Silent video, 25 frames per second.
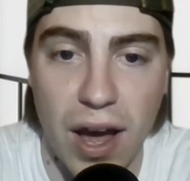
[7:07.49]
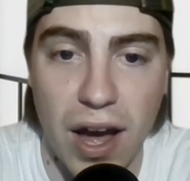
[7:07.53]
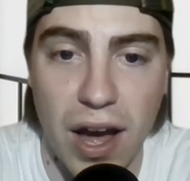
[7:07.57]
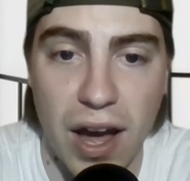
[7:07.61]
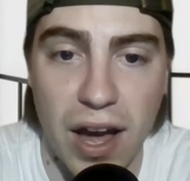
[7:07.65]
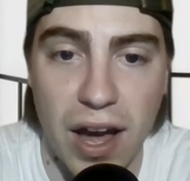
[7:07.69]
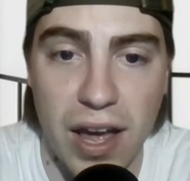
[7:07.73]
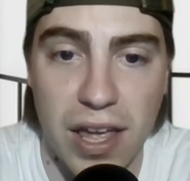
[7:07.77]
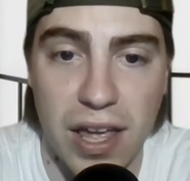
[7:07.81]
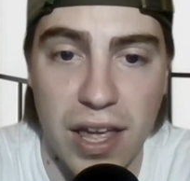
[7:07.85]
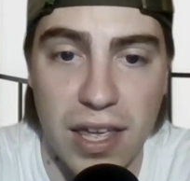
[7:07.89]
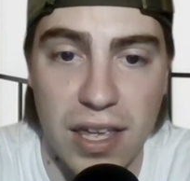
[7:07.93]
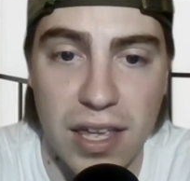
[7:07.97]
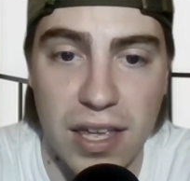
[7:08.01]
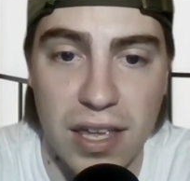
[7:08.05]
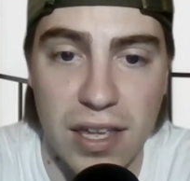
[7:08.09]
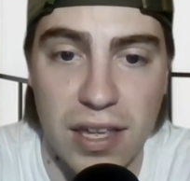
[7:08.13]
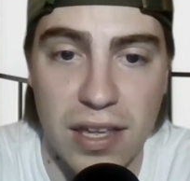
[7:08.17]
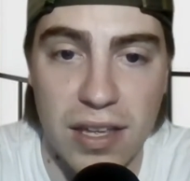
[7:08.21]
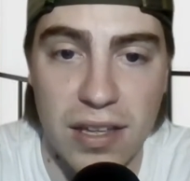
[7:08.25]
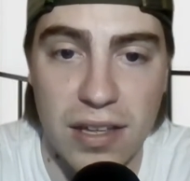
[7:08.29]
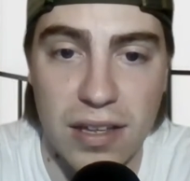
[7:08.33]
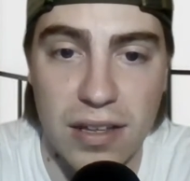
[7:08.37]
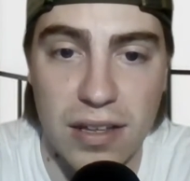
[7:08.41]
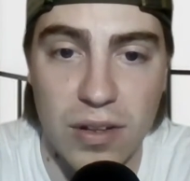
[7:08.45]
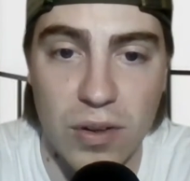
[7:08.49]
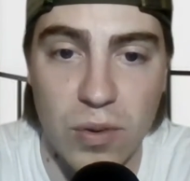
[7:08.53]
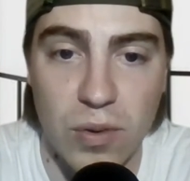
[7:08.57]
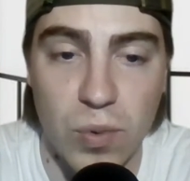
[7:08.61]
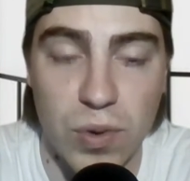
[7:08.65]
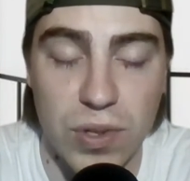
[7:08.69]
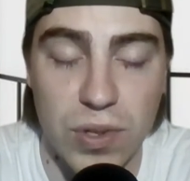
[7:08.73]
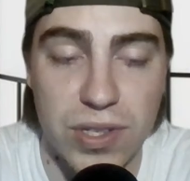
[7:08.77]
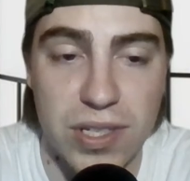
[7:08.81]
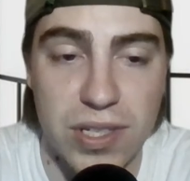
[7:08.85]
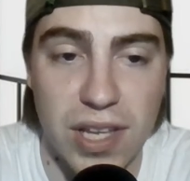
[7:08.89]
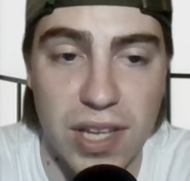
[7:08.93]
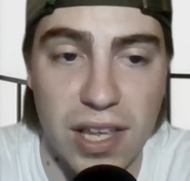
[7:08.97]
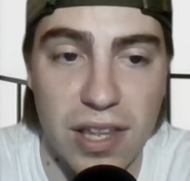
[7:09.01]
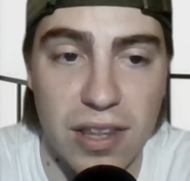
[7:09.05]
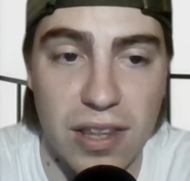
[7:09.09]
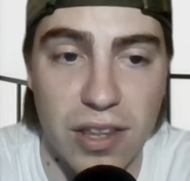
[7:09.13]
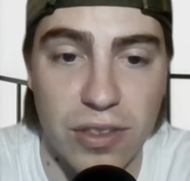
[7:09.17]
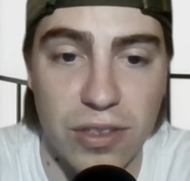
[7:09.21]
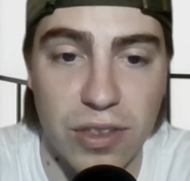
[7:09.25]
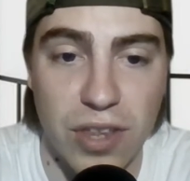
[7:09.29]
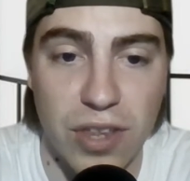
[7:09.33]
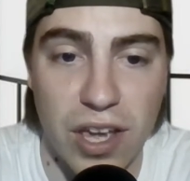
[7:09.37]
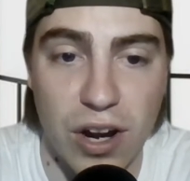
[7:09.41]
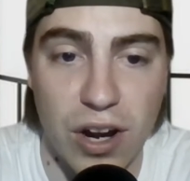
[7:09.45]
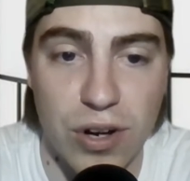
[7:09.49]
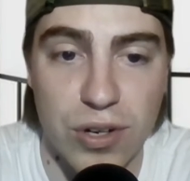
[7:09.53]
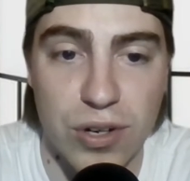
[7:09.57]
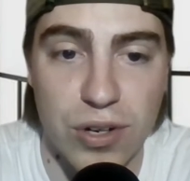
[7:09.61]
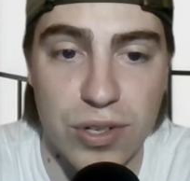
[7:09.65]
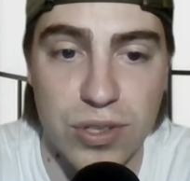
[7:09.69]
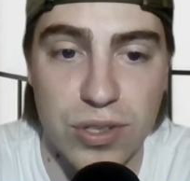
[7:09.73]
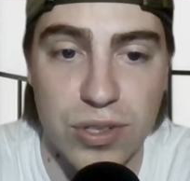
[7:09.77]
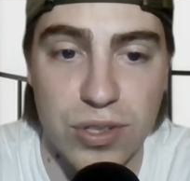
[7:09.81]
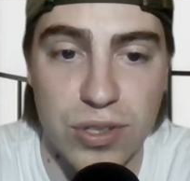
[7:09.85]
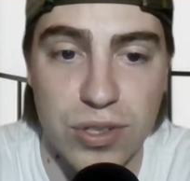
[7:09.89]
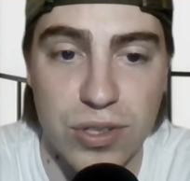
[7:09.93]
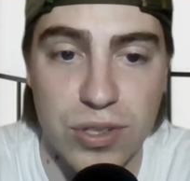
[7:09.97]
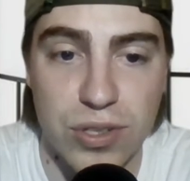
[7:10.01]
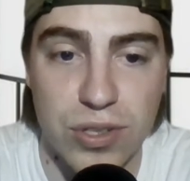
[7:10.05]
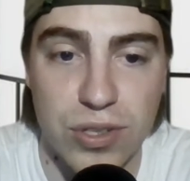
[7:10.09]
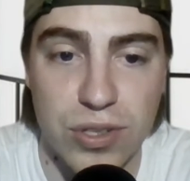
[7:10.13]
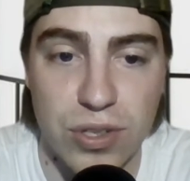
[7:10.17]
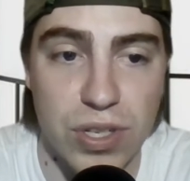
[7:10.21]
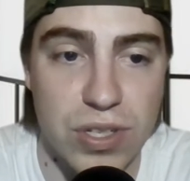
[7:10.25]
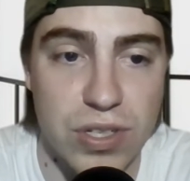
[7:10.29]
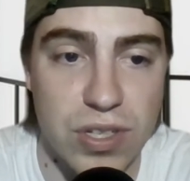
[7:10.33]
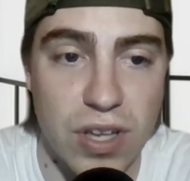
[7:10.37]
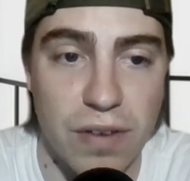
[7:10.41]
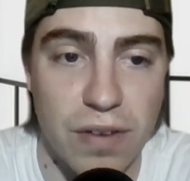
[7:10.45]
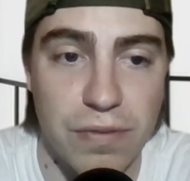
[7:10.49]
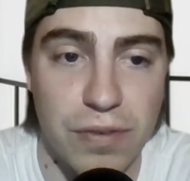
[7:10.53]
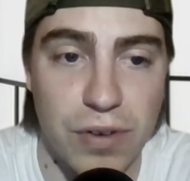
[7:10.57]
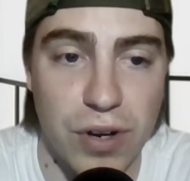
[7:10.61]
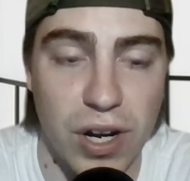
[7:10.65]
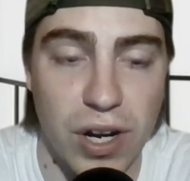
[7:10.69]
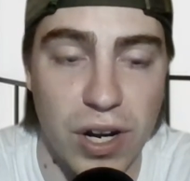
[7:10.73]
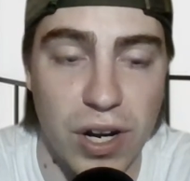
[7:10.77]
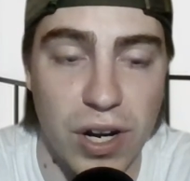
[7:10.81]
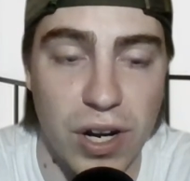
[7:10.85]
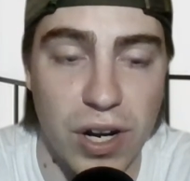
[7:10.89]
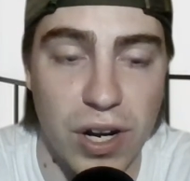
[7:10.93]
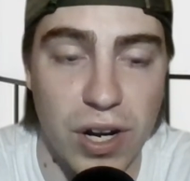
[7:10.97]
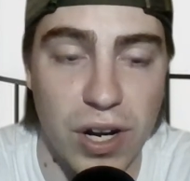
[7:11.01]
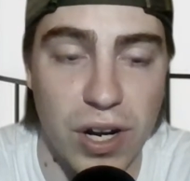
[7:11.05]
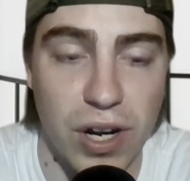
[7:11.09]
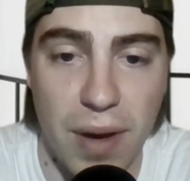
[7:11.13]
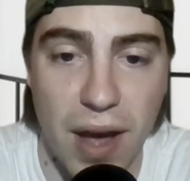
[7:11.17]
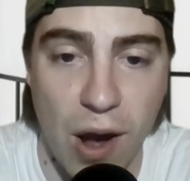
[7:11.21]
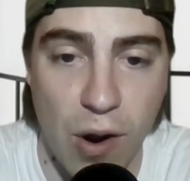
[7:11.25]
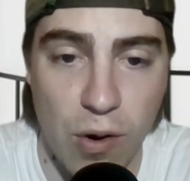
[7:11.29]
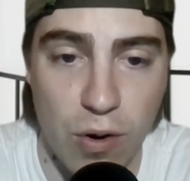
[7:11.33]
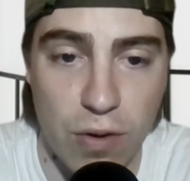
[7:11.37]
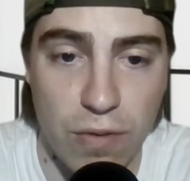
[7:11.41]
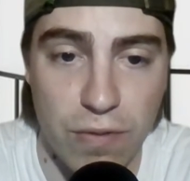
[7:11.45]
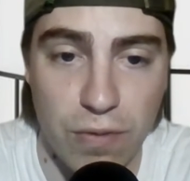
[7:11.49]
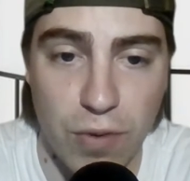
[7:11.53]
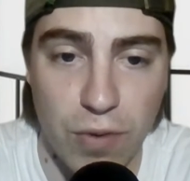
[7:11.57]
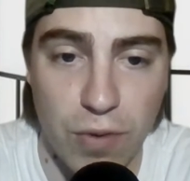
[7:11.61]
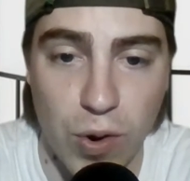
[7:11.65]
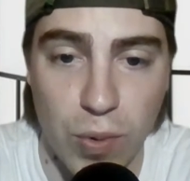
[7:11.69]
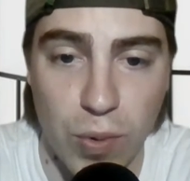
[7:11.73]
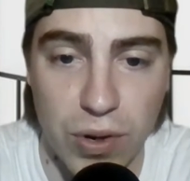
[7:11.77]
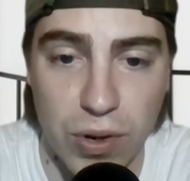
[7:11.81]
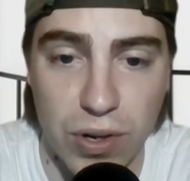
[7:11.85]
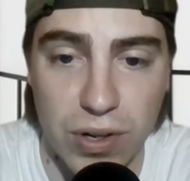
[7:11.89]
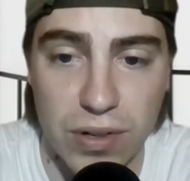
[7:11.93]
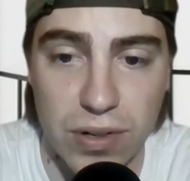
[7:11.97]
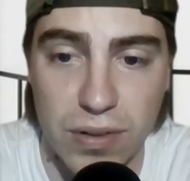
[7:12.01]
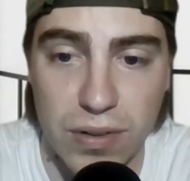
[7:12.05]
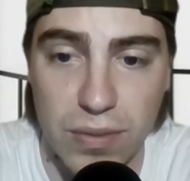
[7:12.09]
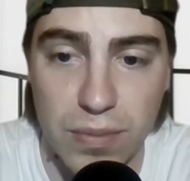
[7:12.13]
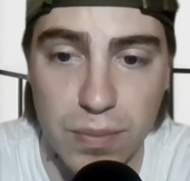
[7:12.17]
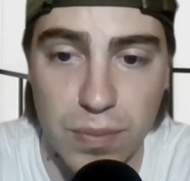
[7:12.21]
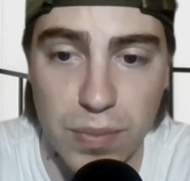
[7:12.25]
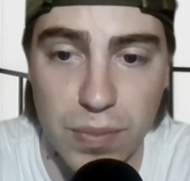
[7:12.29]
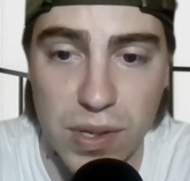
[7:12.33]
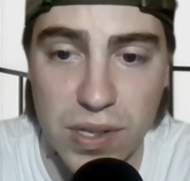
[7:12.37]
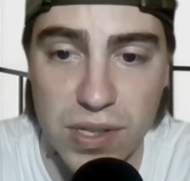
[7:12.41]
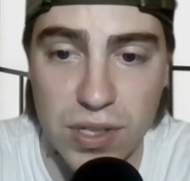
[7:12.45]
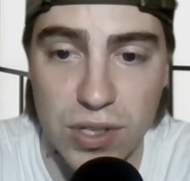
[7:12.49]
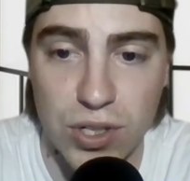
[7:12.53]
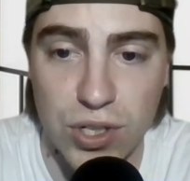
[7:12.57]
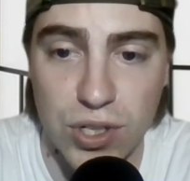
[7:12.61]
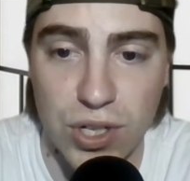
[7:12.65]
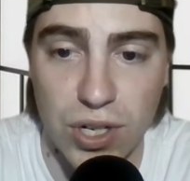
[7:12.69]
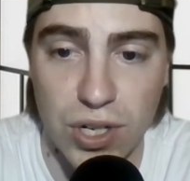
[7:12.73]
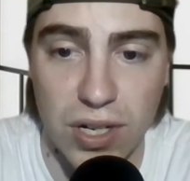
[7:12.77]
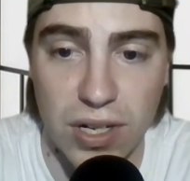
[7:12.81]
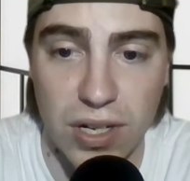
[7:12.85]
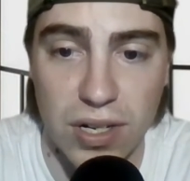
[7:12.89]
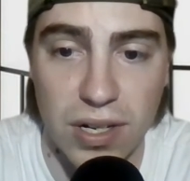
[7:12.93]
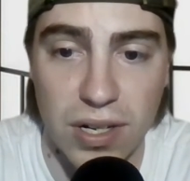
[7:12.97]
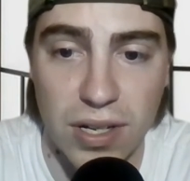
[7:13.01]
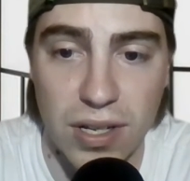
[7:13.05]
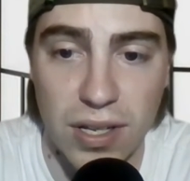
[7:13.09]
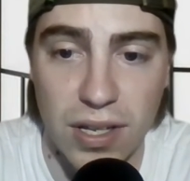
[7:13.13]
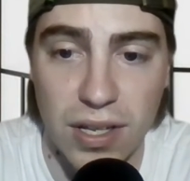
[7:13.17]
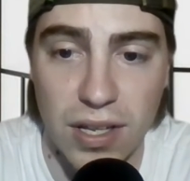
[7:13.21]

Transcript: I would say that they are still really suffering at that power forward position.